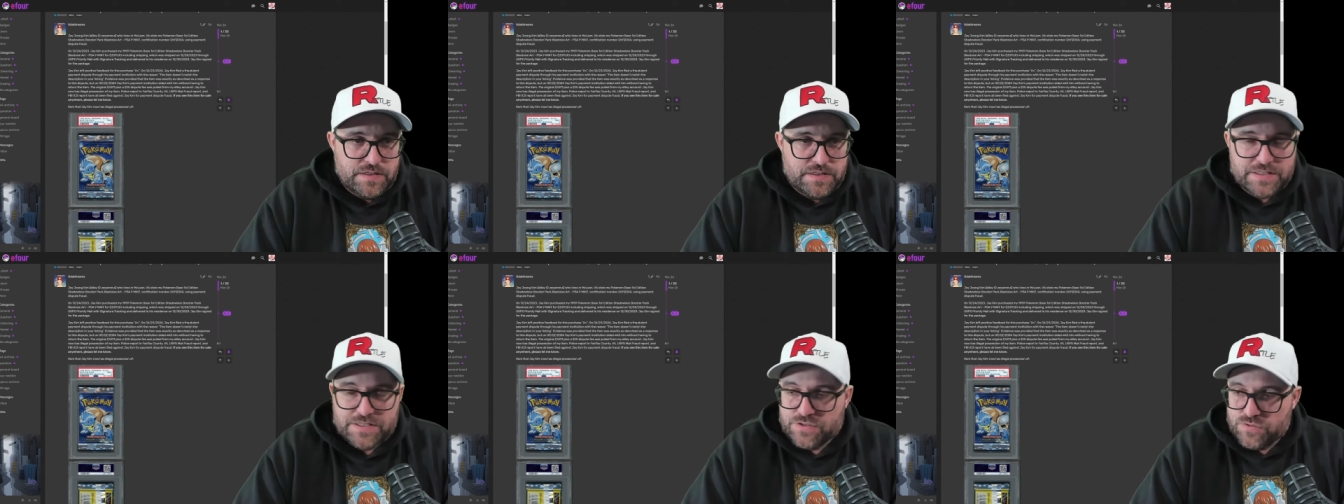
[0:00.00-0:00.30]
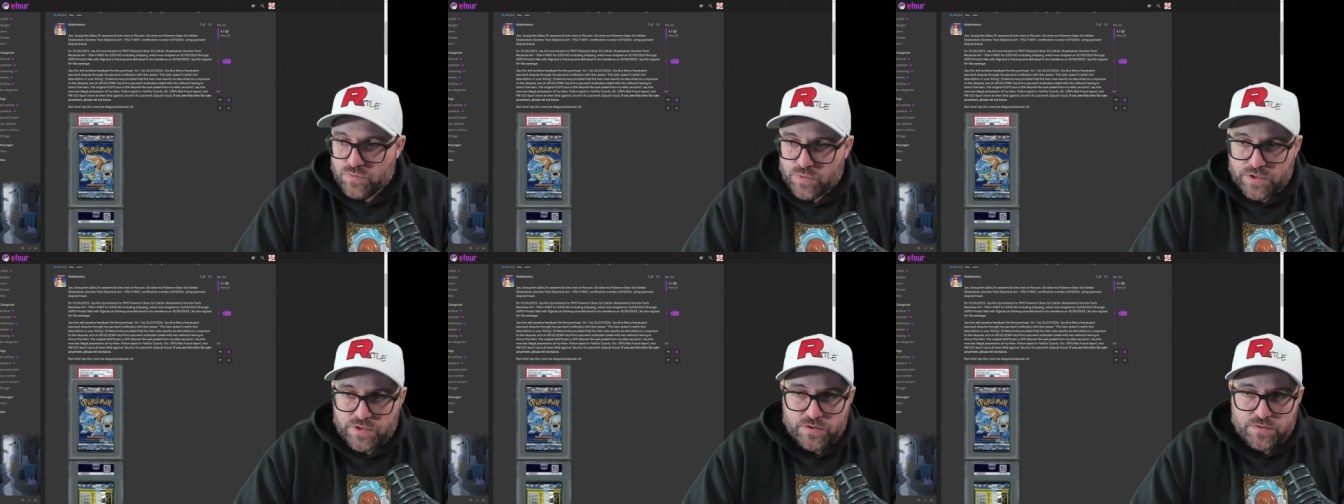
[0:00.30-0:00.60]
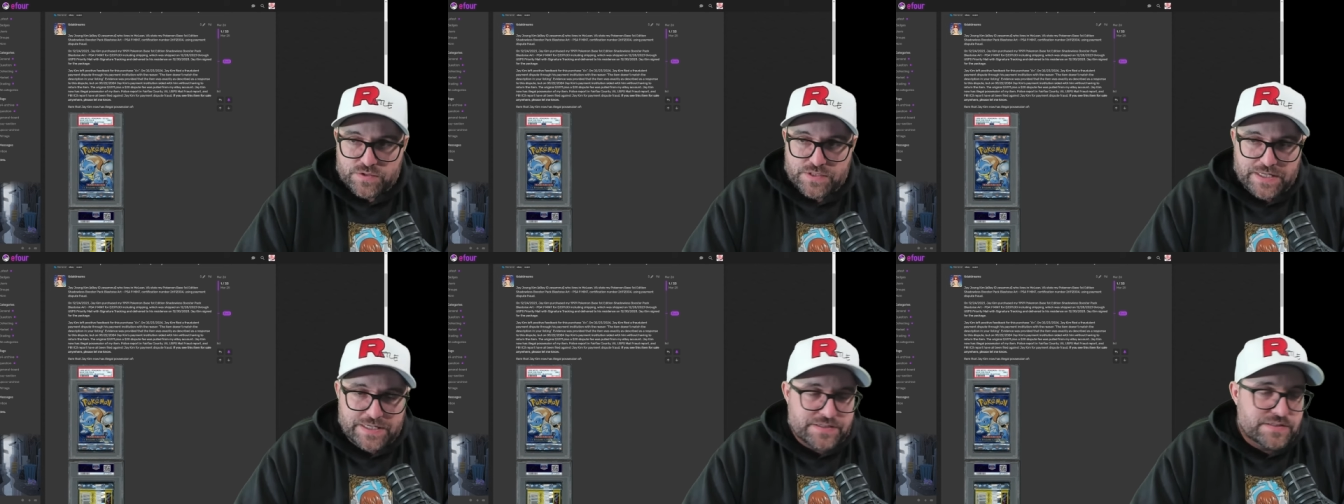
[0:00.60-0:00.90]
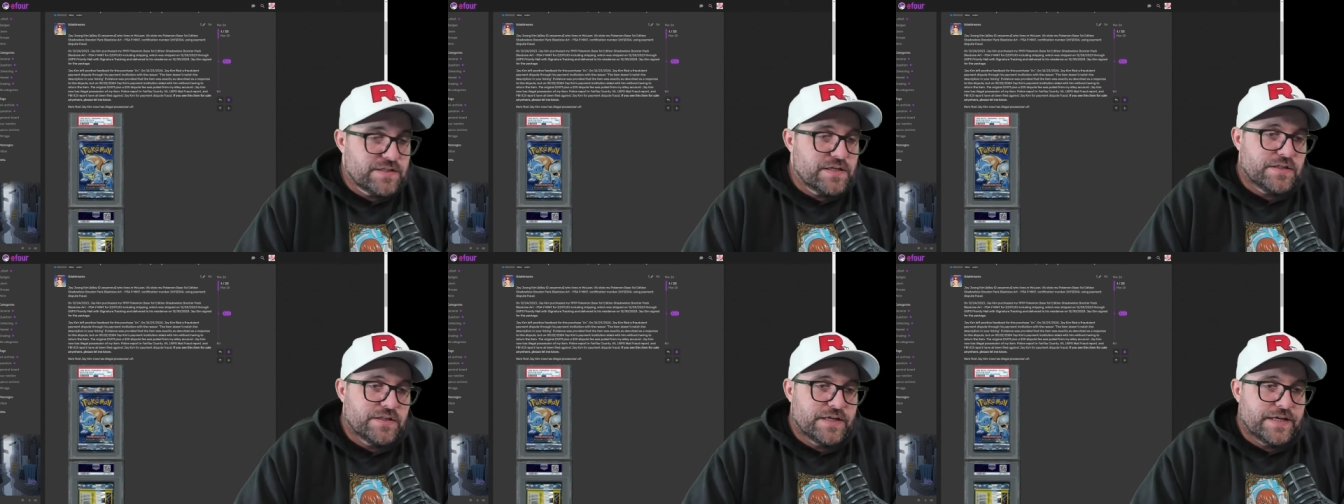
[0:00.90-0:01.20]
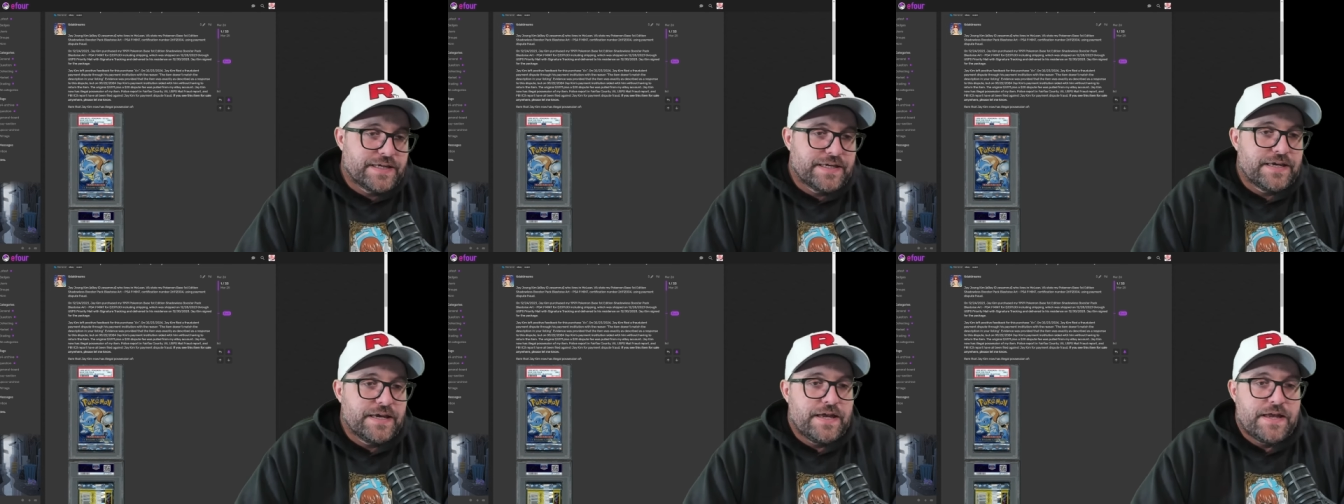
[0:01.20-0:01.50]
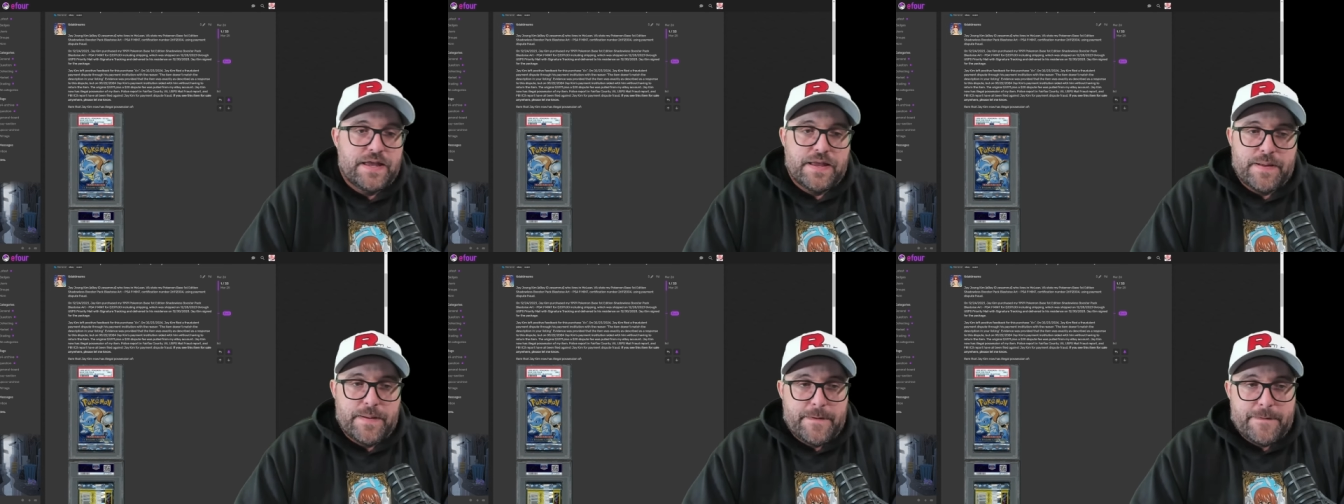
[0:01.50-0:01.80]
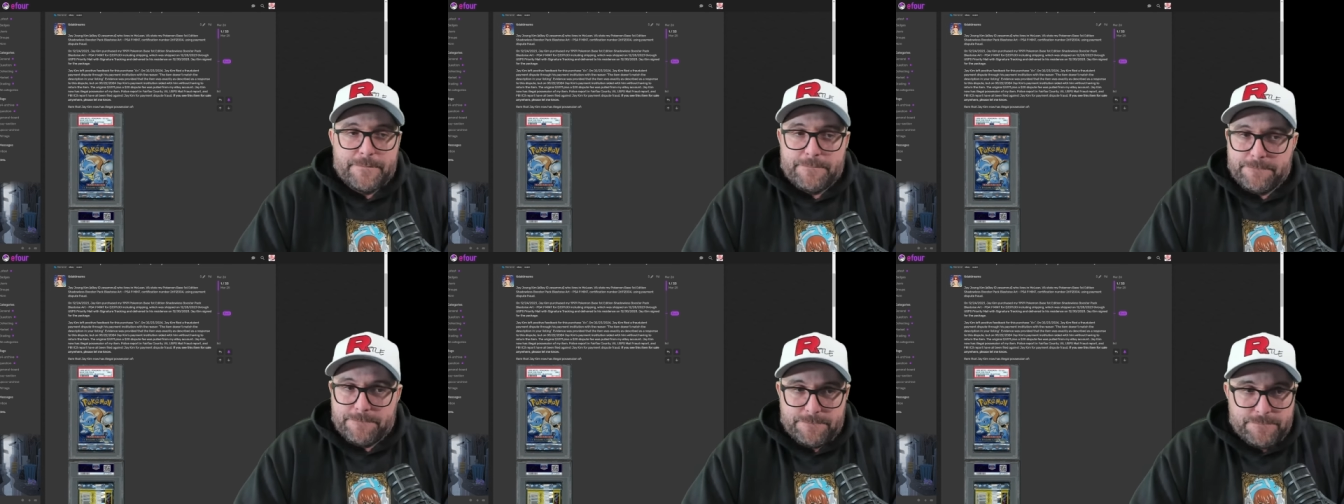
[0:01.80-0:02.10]
This is one of those things that, like,
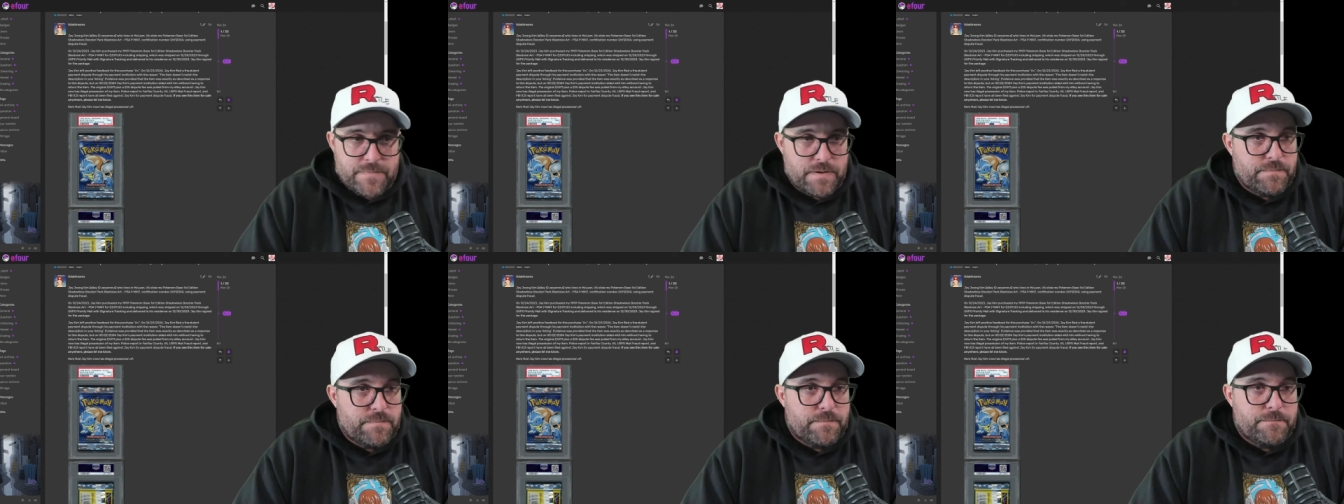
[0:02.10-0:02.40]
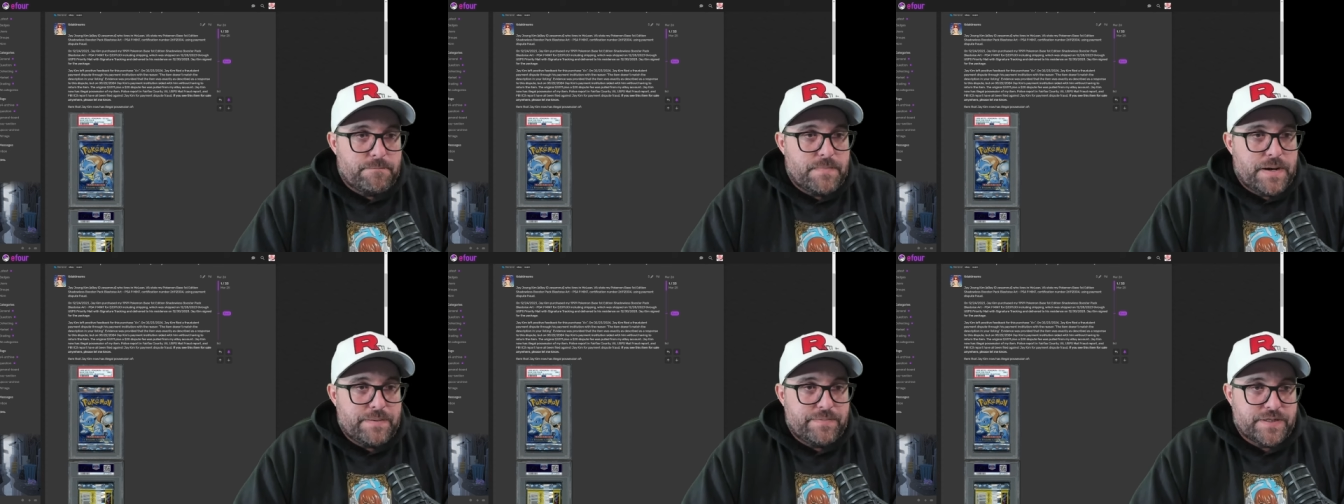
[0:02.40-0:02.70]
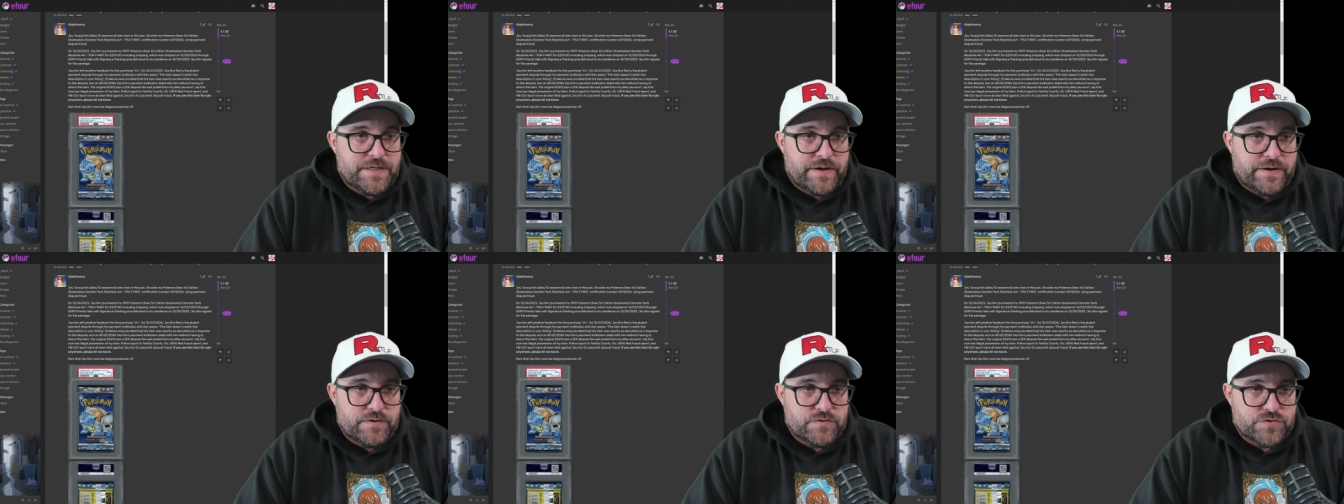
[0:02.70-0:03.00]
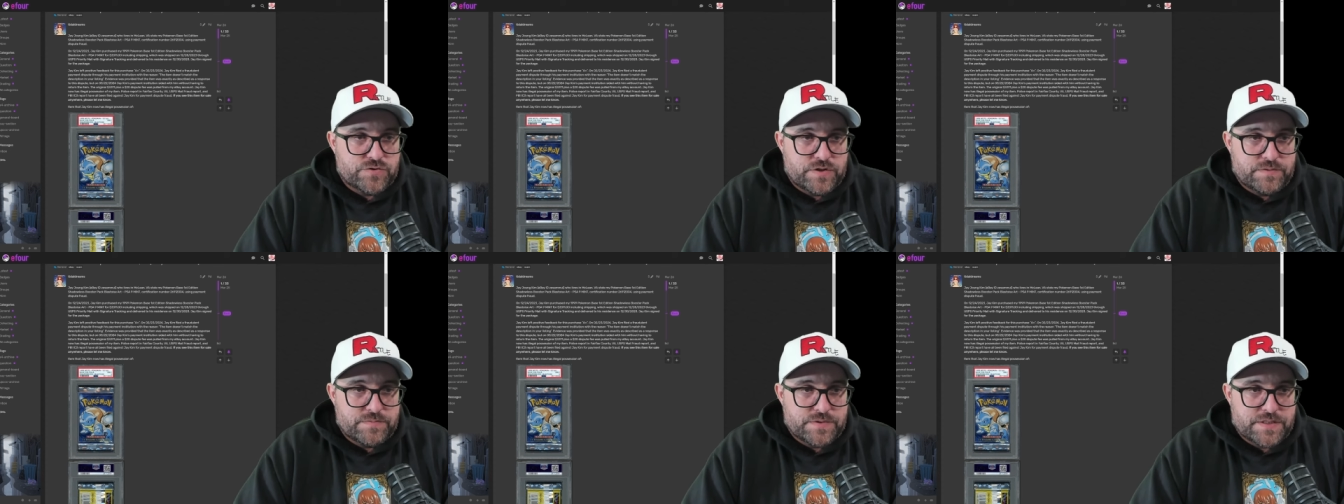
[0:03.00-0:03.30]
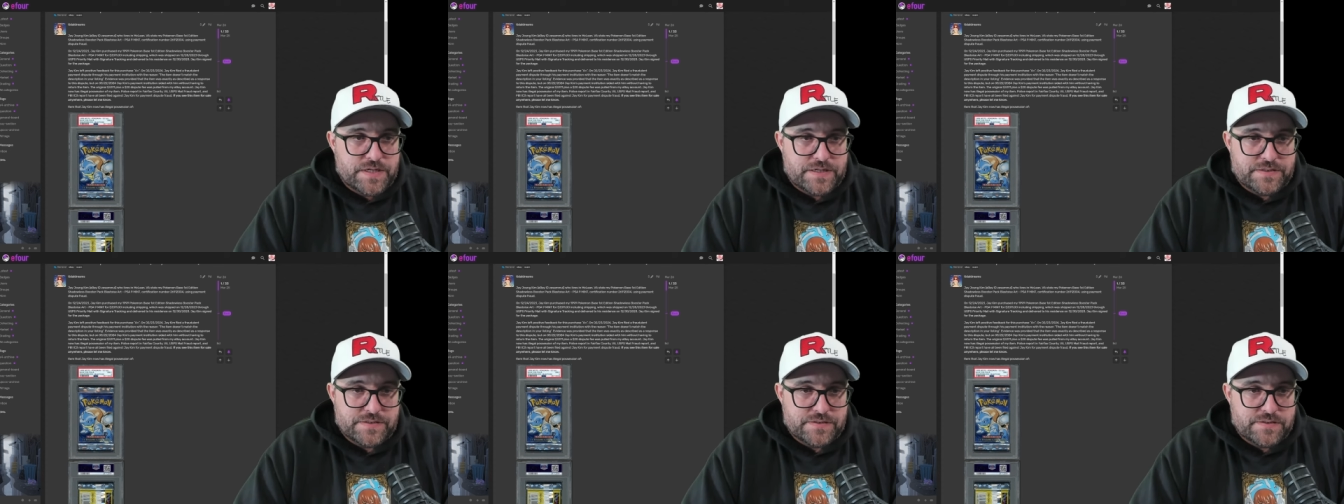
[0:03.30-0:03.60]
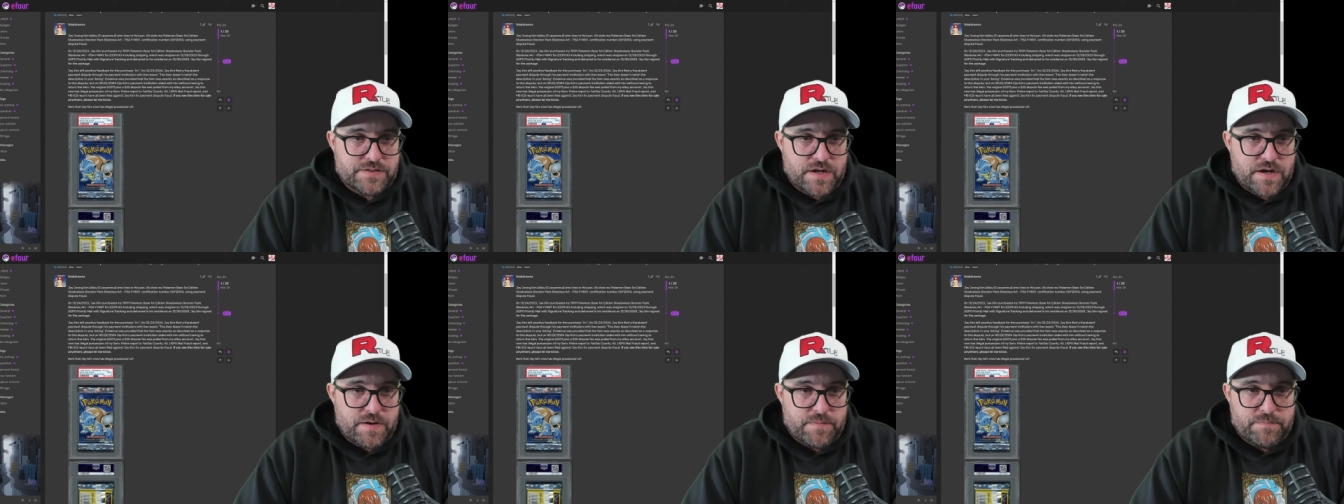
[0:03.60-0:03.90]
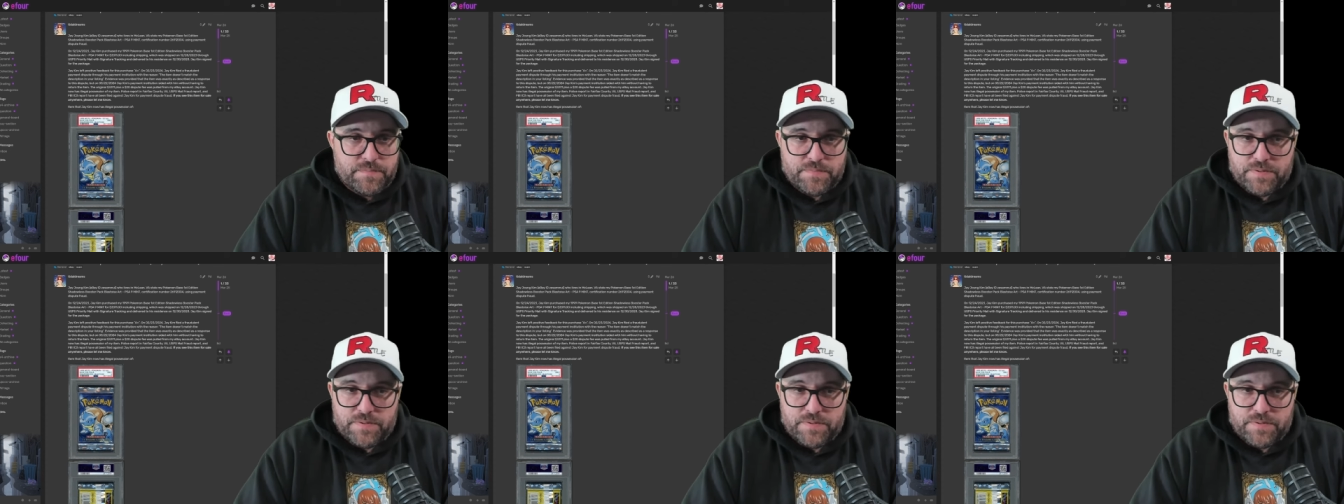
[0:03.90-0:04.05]
maybe Tidal Dreams doesn't stop,